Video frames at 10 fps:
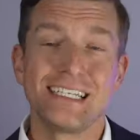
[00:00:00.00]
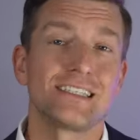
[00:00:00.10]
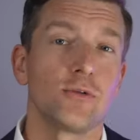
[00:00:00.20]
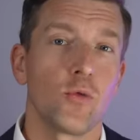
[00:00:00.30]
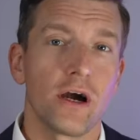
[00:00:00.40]
is
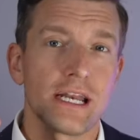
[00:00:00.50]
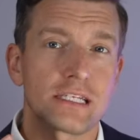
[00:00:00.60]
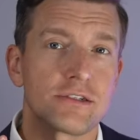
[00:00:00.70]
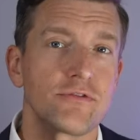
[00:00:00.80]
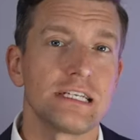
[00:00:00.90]
that
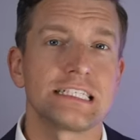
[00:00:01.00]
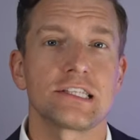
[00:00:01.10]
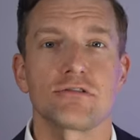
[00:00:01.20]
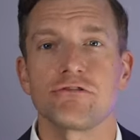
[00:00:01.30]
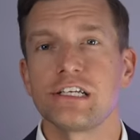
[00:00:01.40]
Widex have released
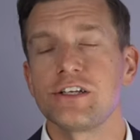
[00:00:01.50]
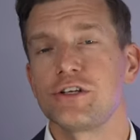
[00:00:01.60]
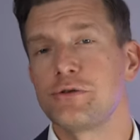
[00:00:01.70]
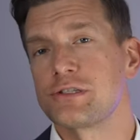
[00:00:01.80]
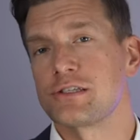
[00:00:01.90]
3
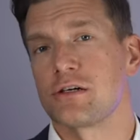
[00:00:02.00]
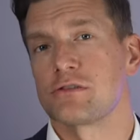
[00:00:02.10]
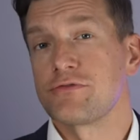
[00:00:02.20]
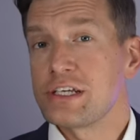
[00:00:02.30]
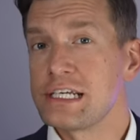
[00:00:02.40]
new
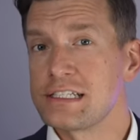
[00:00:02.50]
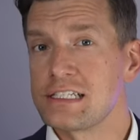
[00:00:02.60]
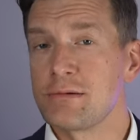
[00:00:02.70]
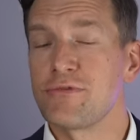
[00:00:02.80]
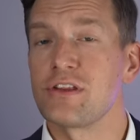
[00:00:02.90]
styles of ear
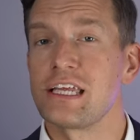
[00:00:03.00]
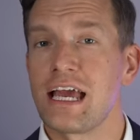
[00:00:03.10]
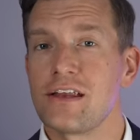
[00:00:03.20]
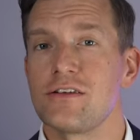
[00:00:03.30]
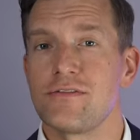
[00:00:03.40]
tip for the
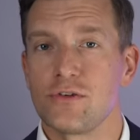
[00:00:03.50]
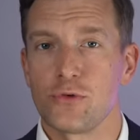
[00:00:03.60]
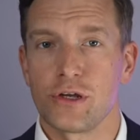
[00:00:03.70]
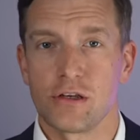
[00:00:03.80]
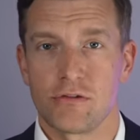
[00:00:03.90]
end of
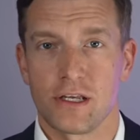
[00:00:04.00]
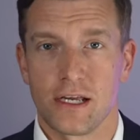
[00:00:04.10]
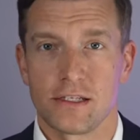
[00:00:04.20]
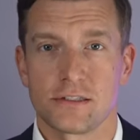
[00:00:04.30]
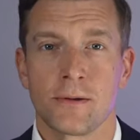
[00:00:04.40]
your hearing
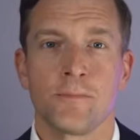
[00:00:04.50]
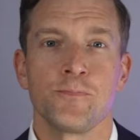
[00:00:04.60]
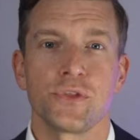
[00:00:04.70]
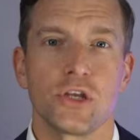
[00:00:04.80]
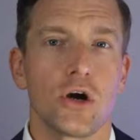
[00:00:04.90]
aids:
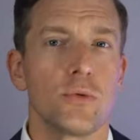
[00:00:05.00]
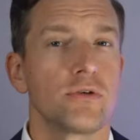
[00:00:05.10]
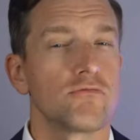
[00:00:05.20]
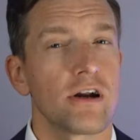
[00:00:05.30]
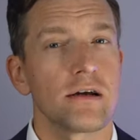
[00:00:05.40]
the
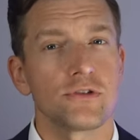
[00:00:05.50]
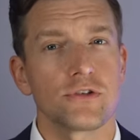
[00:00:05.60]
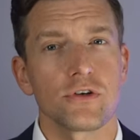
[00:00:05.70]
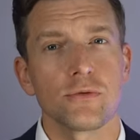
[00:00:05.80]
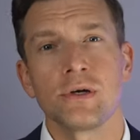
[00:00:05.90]
open round
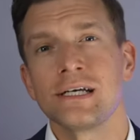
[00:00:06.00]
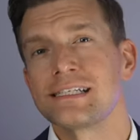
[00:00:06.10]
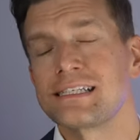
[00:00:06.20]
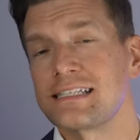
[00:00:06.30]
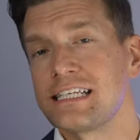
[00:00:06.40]
dome,
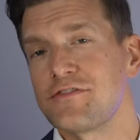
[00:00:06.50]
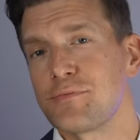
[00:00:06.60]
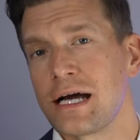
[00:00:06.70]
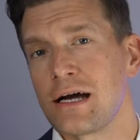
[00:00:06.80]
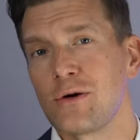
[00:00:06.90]
sleeve
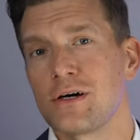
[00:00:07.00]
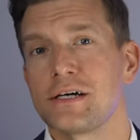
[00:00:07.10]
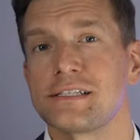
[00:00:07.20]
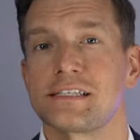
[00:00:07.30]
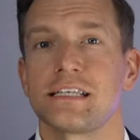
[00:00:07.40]
power,
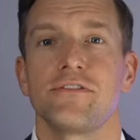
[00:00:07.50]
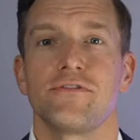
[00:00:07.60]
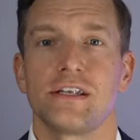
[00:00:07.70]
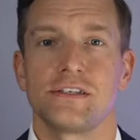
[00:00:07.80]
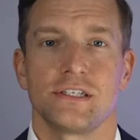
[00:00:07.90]
and sleeve
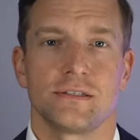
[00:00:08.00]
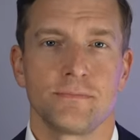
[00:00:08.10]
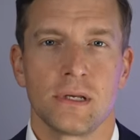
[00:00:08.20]
vented.